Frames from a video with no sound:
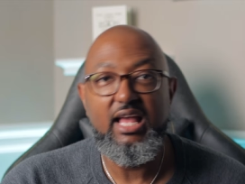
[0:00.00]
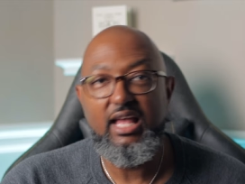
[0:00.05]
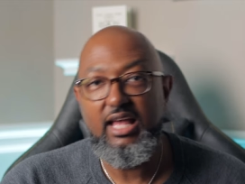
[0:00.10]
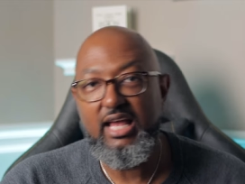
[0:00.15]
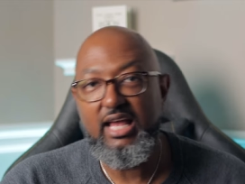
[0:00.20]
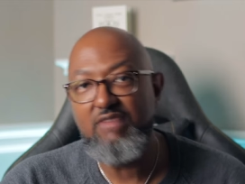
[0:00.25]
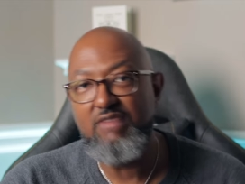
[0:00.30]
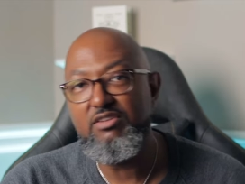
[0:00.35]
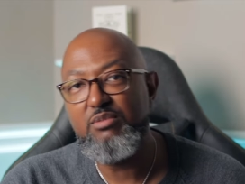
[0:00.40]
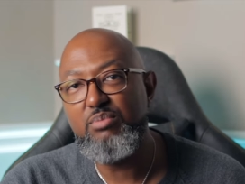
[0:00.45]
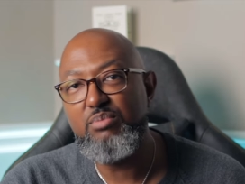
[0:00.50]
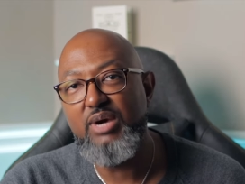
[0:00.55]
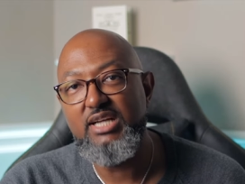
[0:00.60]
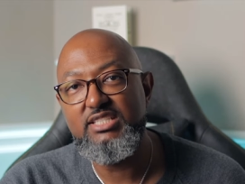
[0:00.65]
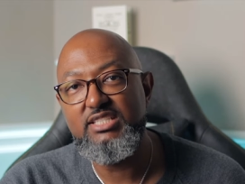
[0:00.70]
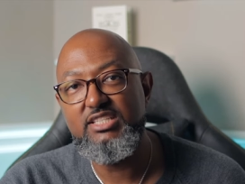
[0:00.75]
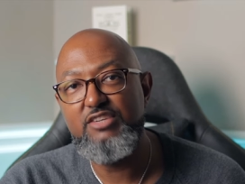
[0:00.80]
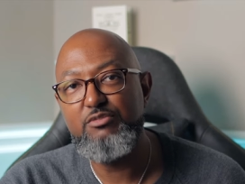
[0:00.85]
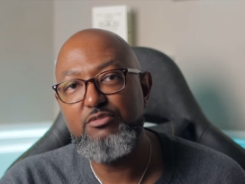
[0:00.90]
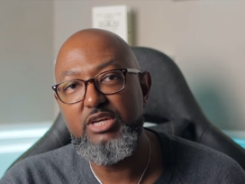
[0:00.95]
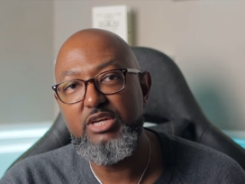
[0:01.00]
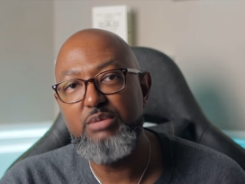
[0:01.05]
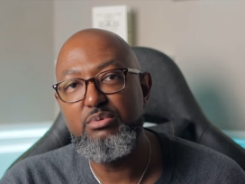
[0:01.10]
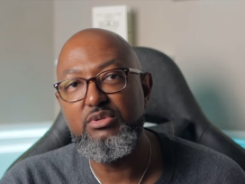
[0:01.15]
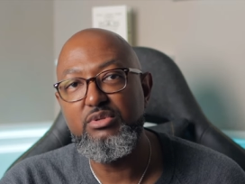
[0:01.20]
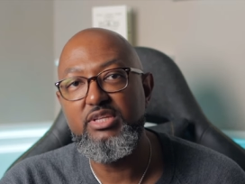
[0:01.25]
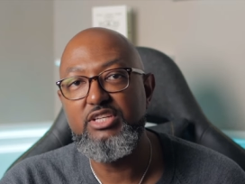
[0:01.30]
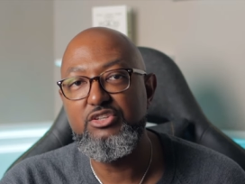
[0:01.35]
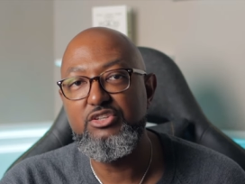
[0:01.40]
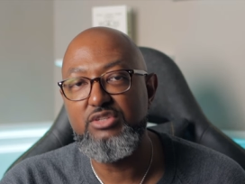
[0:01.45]
Having positive
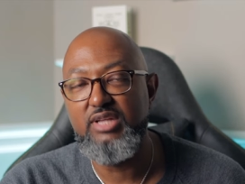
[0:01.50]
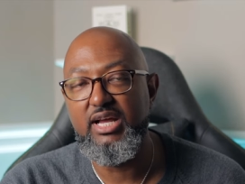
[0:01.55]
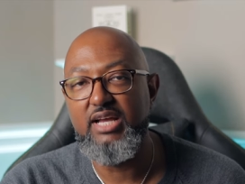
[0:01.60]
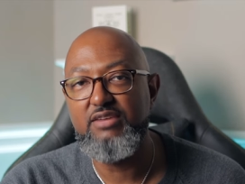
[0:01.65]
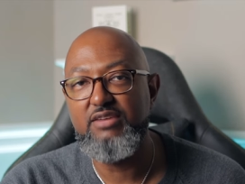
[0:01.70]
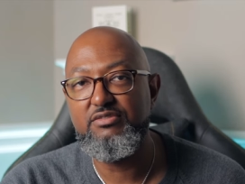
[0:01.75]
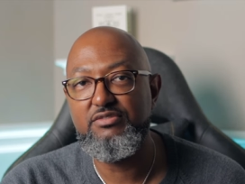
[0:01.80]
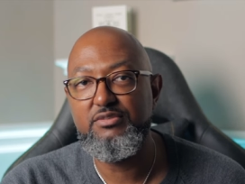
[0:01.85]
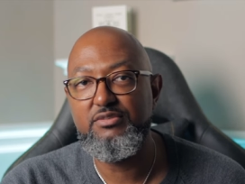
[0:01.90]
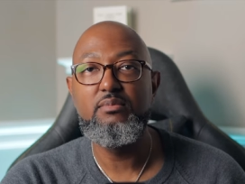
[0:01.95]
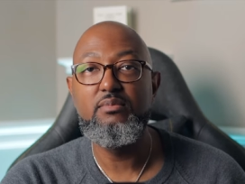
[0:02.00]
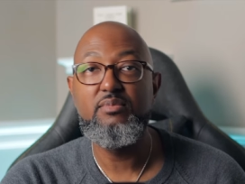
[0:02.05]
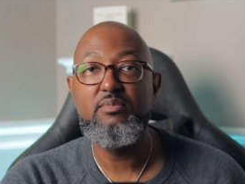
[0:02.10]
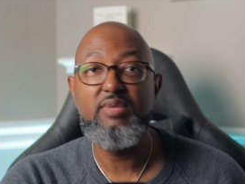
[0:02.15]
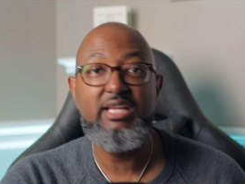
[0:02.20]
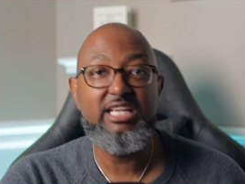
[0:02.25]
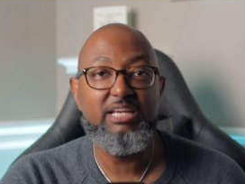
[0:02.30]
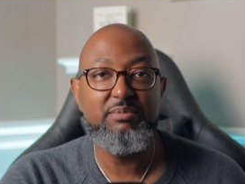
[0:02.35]
people in your life. It